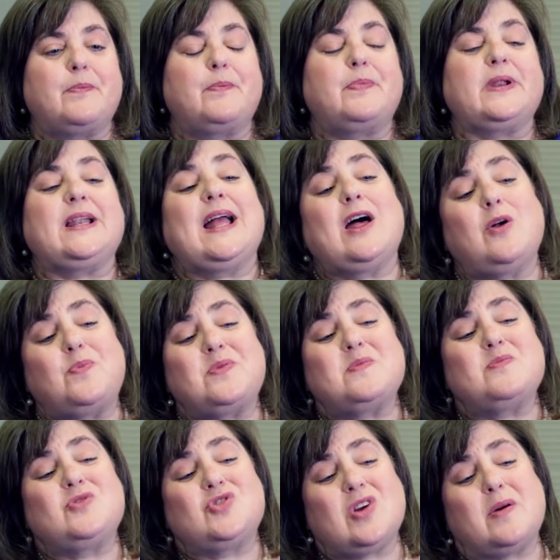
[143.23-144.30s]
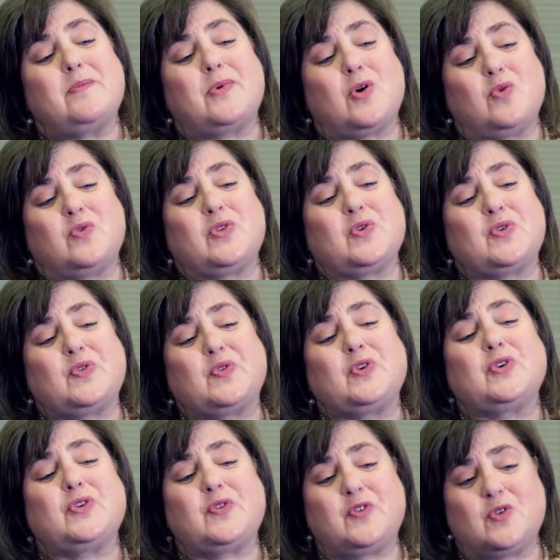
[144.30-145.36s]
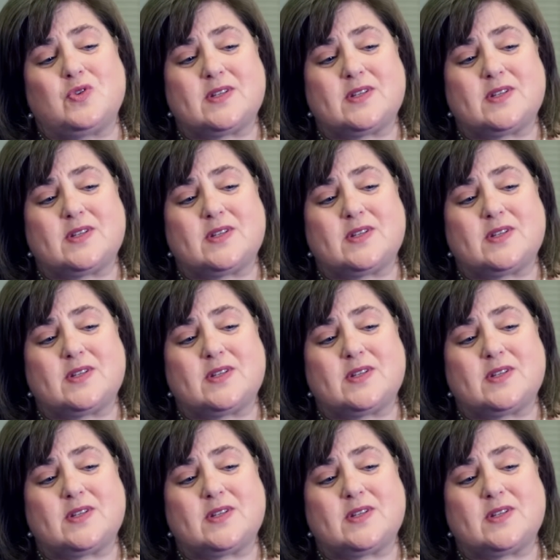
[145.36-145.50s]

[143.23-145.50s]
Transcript: but it helps them jump over those first few